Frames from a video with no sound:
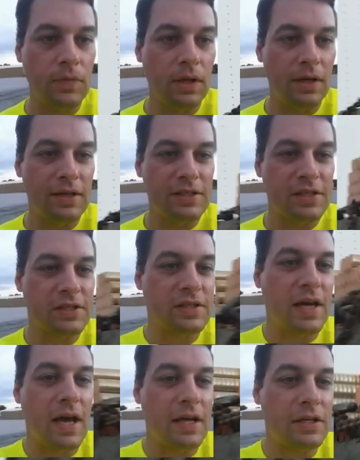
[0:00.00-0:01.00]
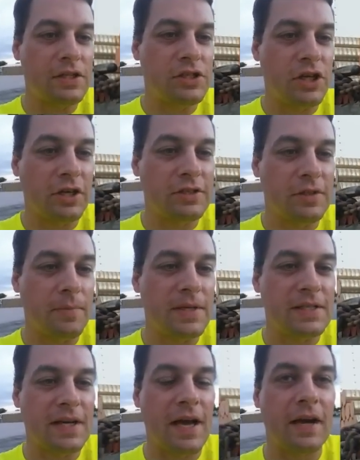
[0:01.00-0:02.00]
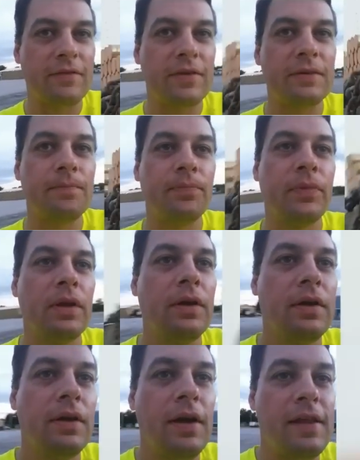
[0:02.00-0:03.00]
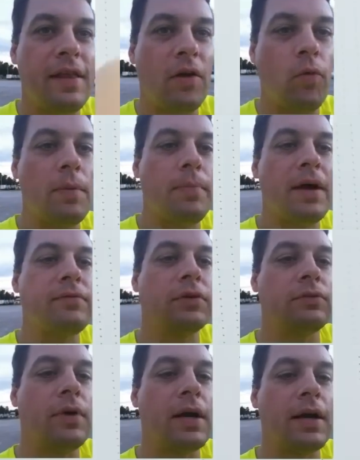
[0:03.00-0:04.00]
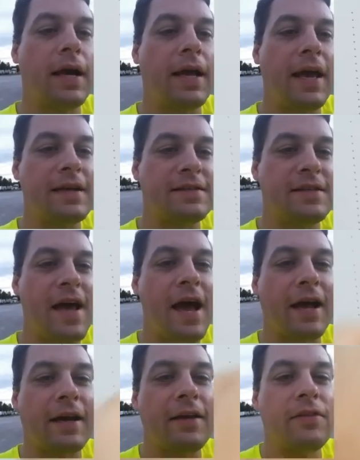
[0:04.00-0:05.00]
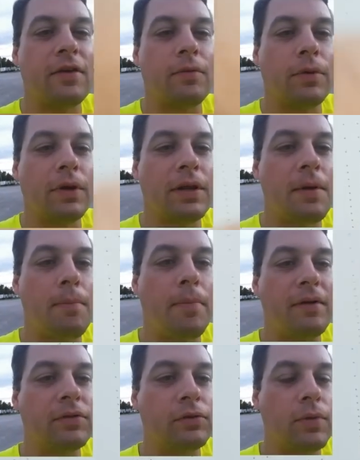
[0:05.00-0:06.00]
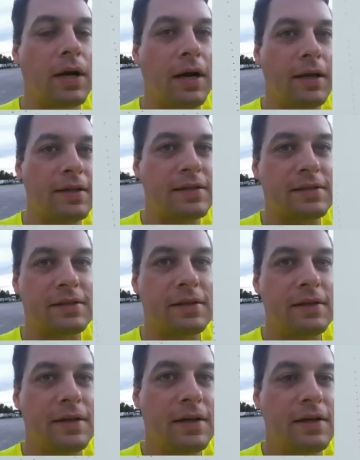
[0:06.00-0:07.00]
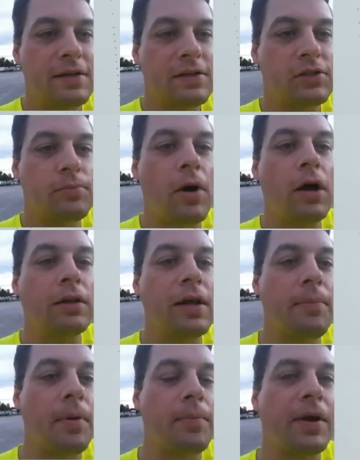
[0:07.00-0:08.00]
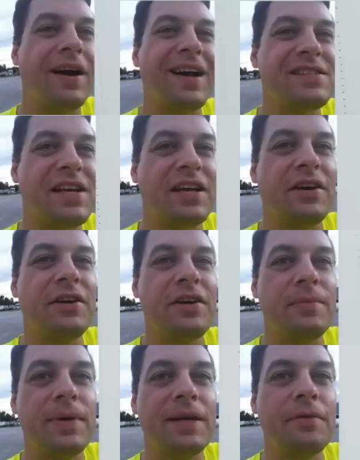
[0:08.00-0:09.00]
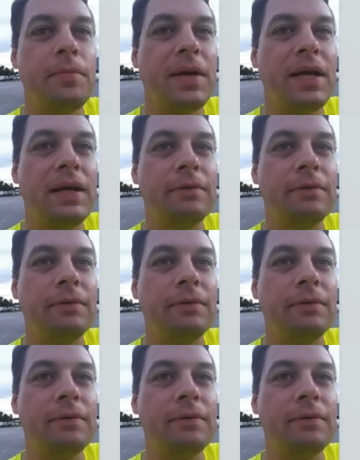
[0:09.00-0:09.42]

It's just chunks are missing out of it, and then one beveled one. I can't stack another really beveled one on this small lip up here. I guess I could, but it would be